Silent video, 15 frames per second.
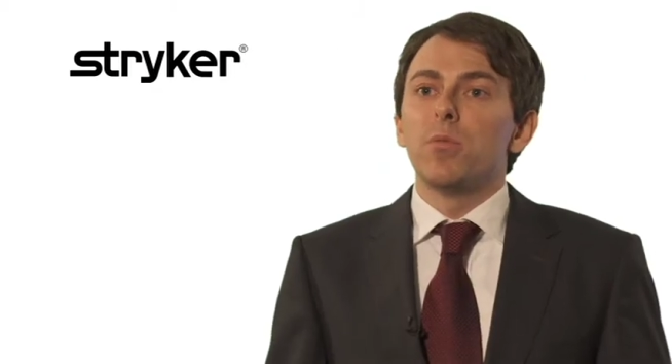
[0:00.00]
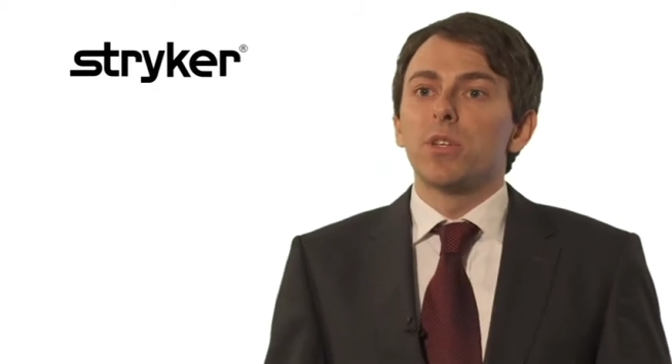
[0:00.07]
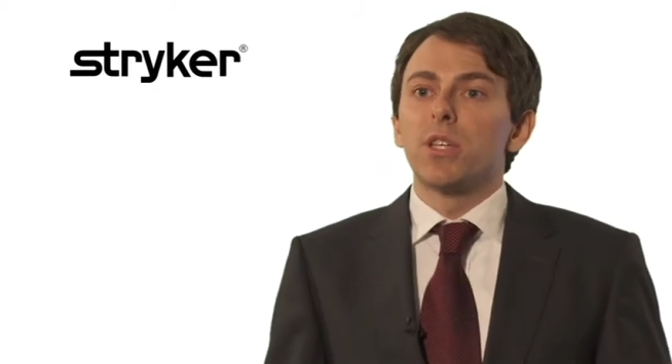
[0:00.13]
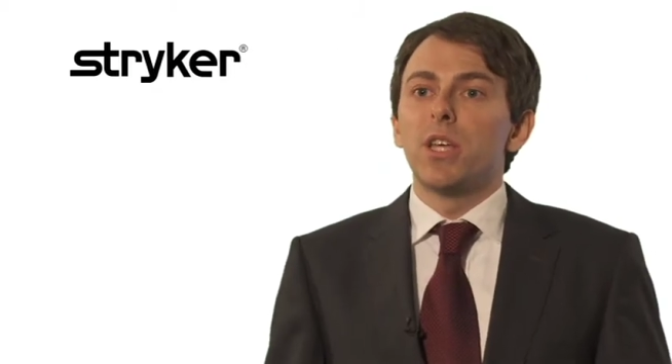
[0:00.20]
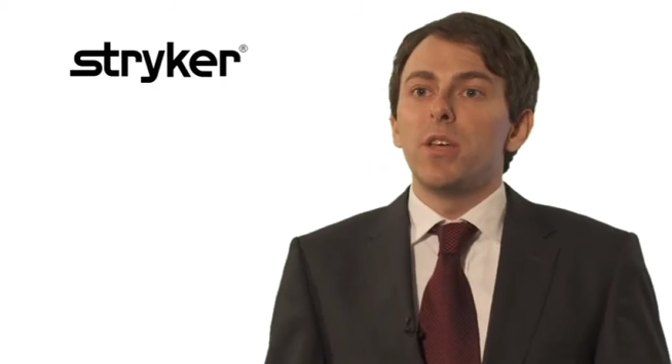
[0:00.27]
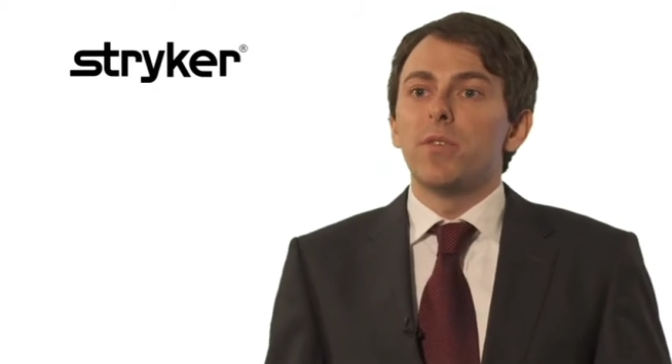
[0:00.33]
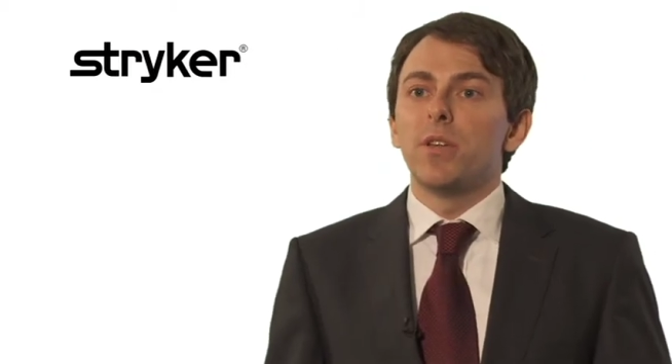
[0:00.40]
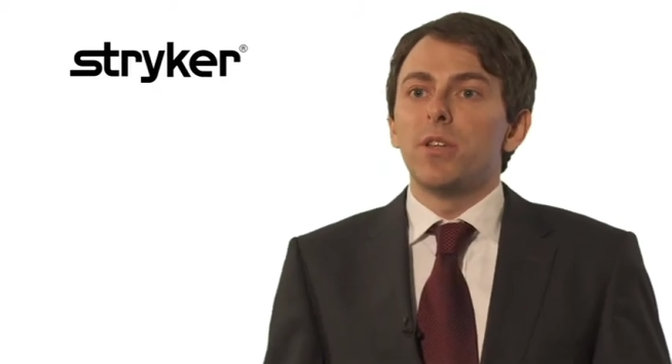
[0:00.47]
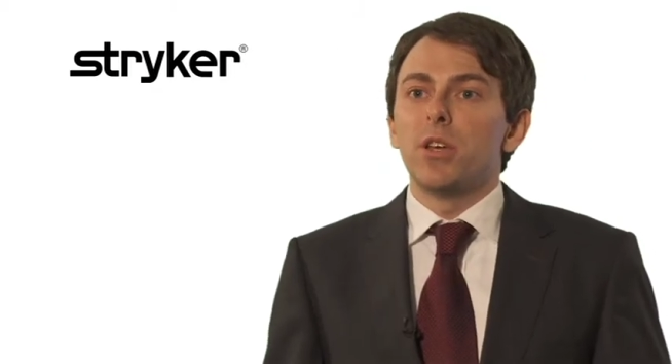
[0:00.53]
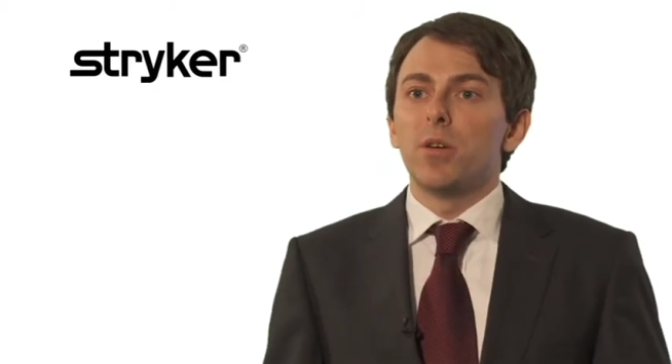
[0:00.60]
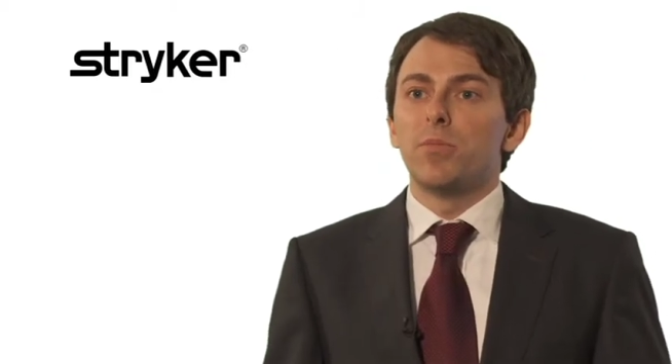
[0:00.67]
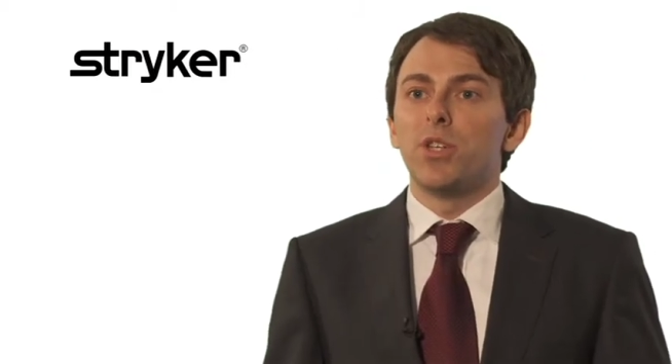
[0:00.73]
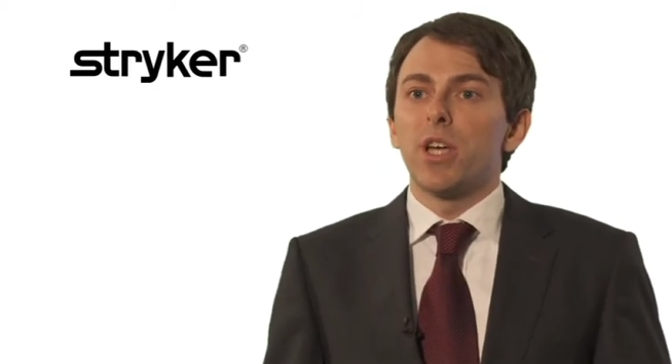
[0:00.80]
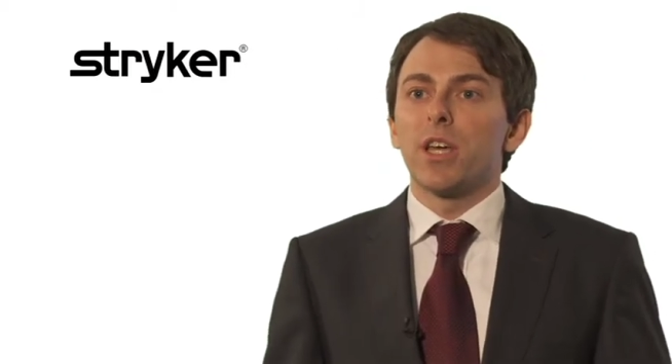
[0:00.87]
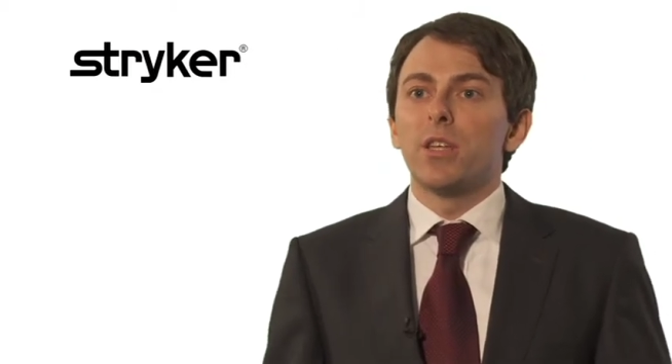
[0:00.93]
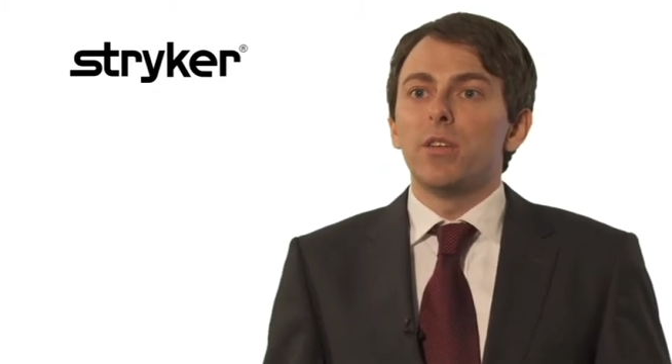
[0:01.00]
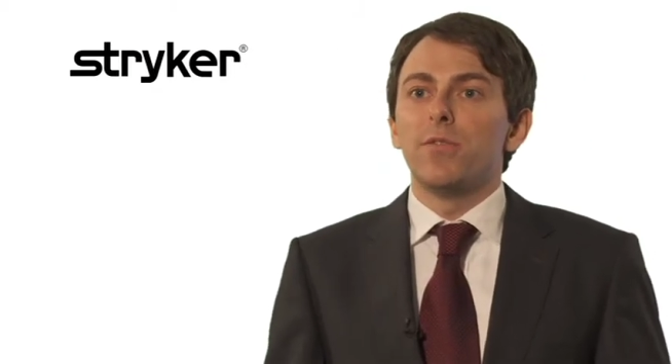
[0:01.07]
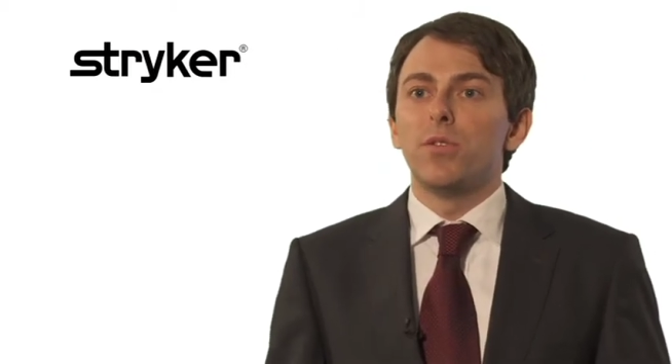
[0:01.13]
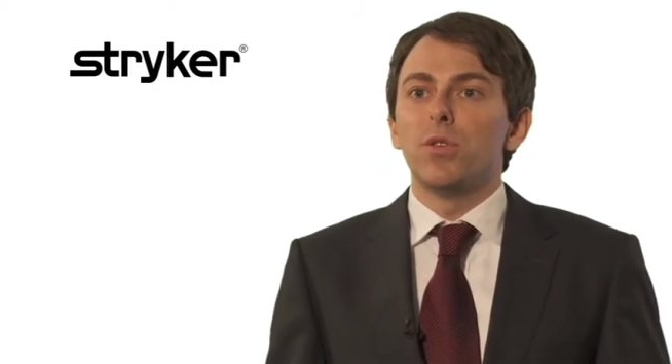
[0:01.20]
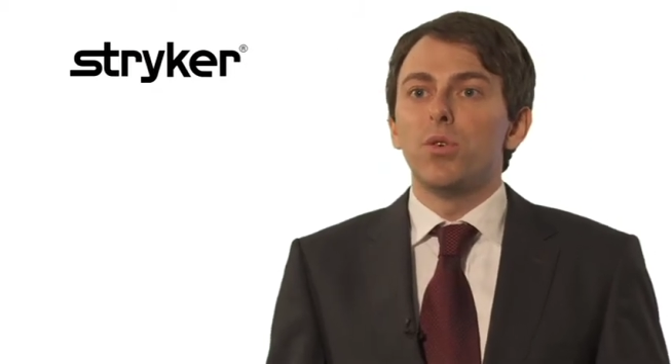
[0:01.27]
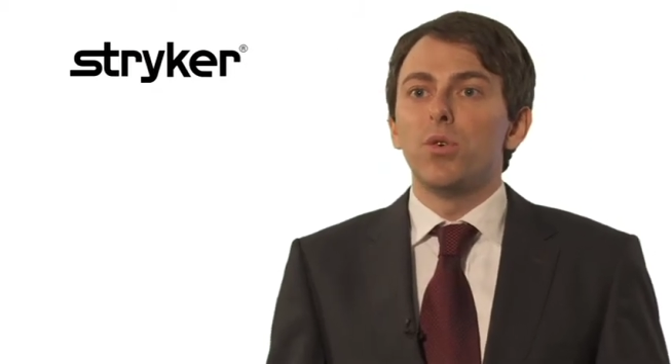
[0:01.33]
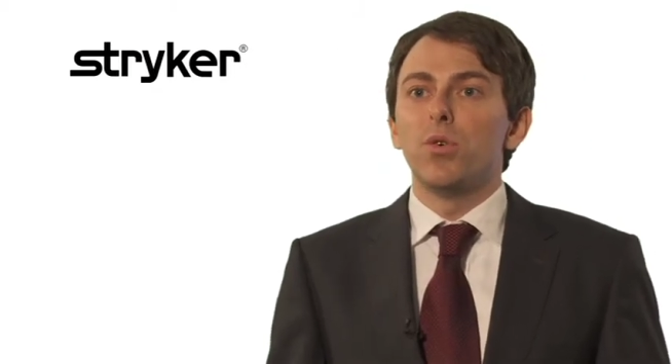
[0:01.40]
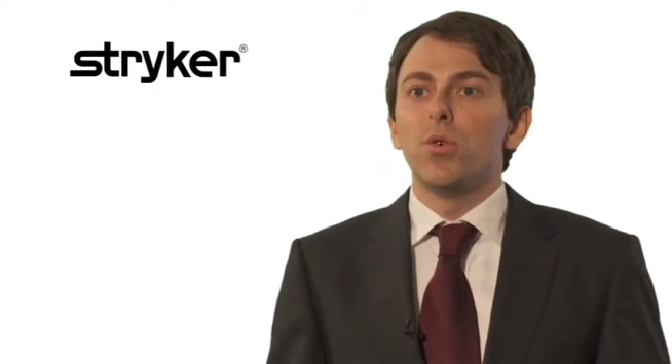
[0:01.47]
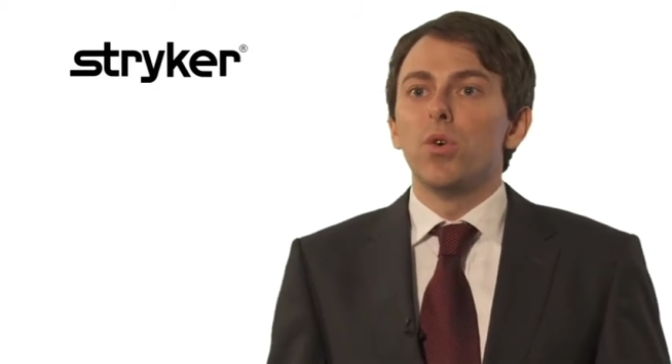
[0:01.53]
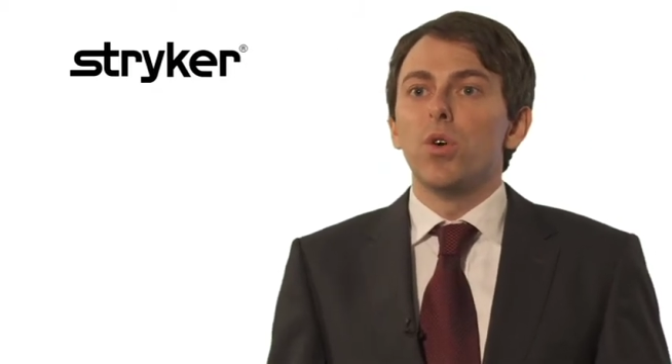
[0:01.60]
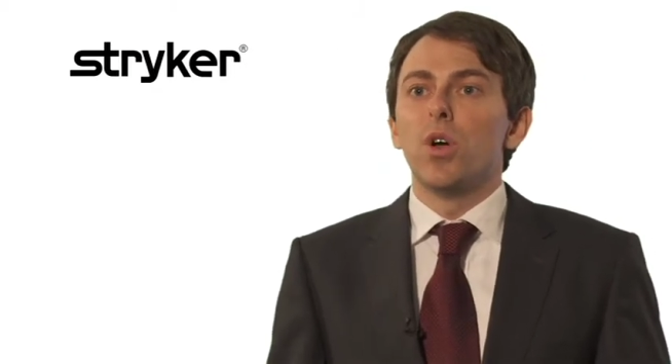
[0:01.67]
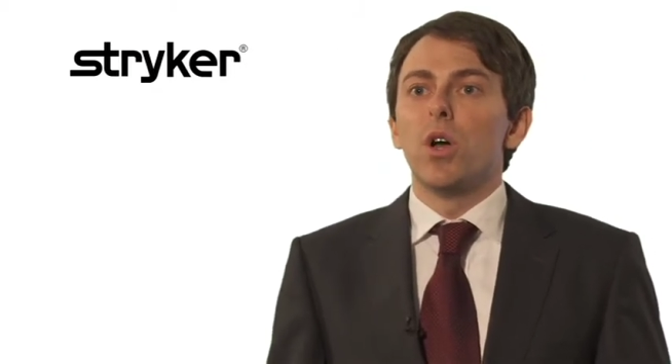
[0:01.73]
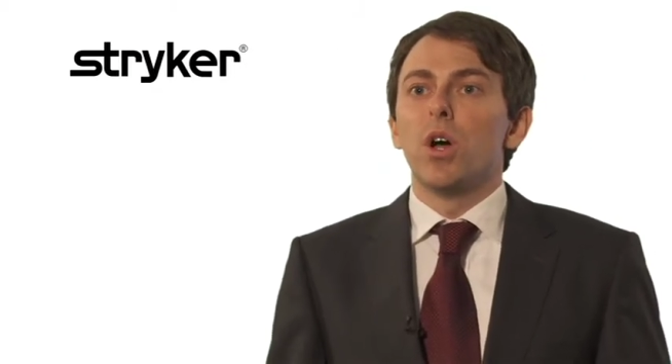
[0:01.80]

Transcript: was given the objective to